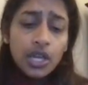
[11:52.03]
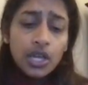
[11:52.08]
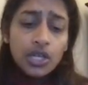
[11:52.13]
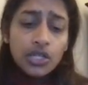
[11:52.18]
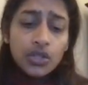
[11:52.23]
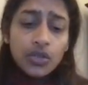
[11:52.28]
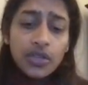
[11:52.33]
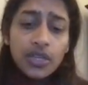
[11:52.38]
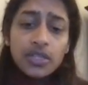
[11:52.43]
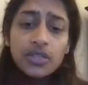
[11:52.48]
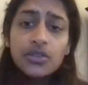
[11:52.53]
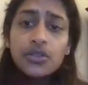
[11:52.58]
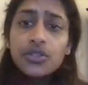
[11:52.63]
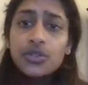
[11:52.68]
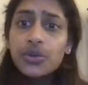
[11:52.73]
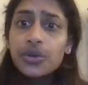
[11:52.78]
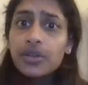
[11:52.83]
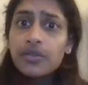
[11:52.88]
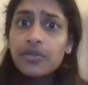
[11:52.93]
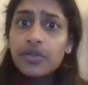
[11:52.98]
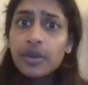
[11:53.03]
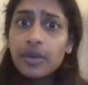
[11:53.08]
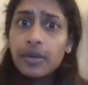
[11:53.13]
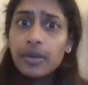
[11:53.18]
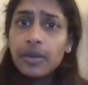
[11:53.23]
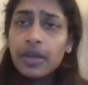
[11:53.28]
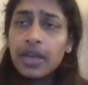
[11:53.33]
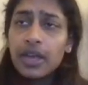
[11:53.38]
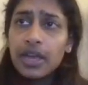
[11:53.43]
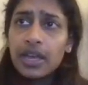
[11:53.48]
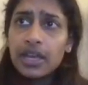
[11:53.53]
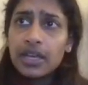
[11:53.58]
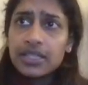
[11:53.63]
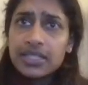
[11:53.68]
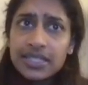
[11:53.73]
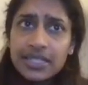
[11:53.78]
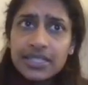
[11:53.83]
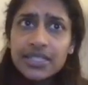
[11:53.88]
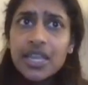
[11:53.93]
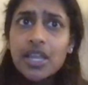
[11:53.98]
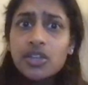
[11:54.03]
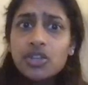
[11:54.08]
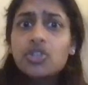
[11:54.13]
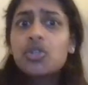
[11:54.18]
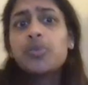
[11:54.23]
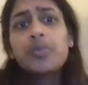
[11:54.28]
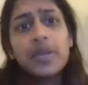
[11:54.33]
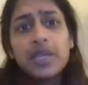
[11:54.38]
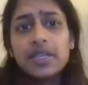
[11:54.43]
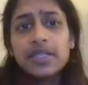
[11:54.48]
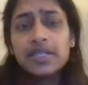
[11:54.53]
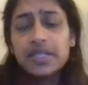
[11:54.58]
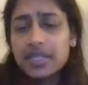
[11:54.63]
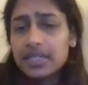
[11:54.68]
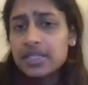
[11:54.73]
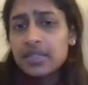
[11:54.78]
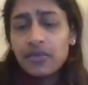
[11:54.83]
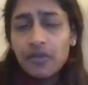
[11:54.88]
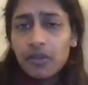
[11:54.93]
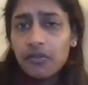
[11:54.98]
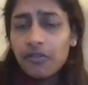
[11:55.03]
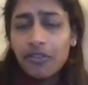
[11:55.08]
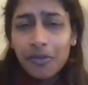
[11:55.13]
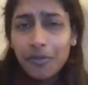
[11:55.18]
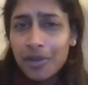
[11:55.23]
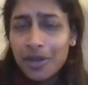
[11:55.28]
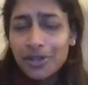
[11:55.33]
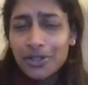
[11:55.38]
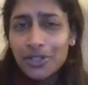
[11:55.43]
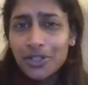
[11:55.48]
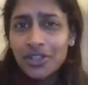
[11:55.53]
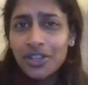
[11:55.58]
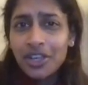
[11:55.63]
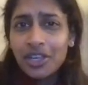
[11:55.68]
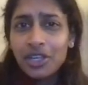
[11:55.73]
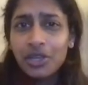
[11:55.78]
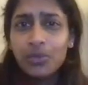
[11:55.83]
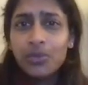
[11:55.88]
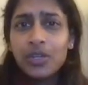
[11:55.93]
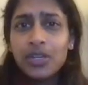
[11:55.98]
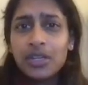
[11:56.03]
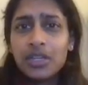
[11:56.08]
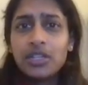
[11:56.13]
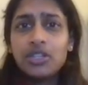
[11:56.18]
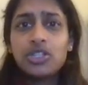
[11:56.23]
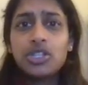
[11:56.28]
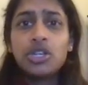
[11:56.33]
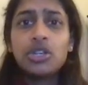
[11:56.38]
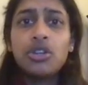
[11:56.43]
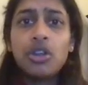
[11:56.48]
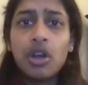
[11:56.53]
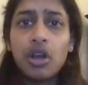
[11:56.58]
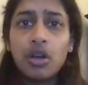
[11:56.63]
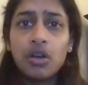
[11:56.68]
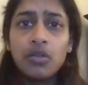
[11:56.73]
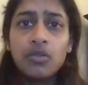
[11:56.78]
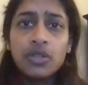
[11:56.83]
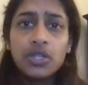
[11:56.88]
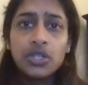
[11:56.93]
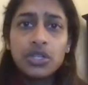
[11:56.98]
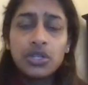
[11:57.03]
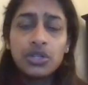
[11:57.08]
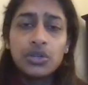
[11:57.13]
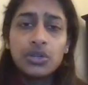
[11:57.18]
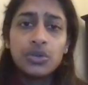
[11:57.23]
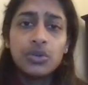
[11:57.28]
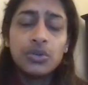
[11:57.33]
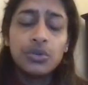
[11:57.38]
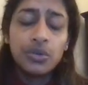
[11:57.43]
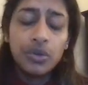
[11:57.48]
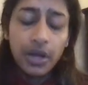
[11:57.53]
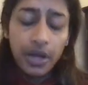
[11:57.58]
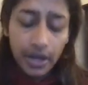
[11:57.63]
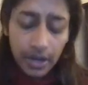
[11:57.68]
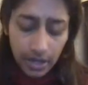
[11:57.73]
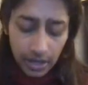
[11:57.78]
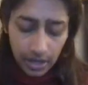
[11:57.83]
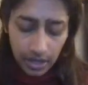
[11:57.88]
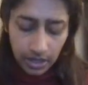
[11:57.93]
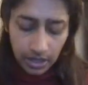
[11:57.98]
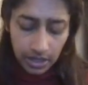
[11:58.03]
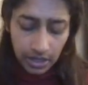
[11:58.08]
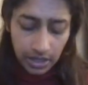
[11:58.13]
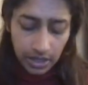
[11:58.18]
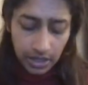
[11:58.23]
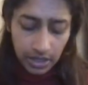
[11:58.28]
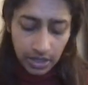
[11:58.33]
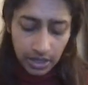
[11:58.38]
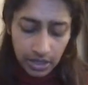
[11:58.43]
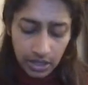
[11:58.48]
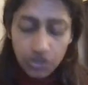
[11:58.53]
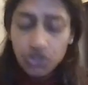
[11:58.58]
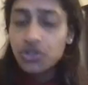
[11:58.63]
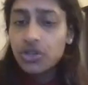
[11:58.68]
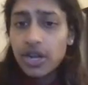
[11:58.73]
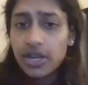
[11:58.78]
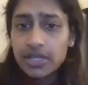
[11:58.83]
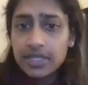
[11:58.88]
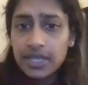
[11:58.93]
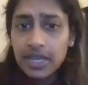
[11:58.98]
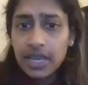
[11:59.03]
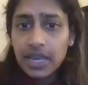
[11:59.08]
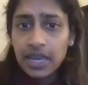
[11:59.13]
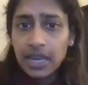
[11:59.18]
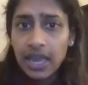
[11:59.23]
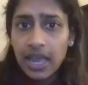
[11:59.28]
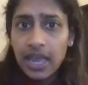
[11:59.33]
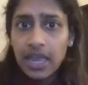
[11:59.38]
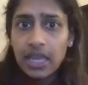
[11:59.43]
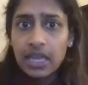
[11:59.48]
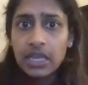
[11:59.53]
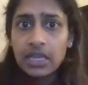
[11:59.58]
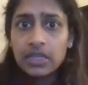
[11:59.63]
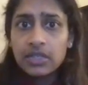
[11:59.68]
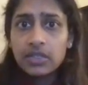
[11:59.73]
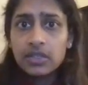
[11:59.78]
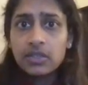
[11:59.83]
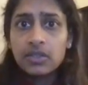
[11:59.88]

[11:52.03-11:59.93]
So these are sort of the essential pieces of information that you would need to know to constructing a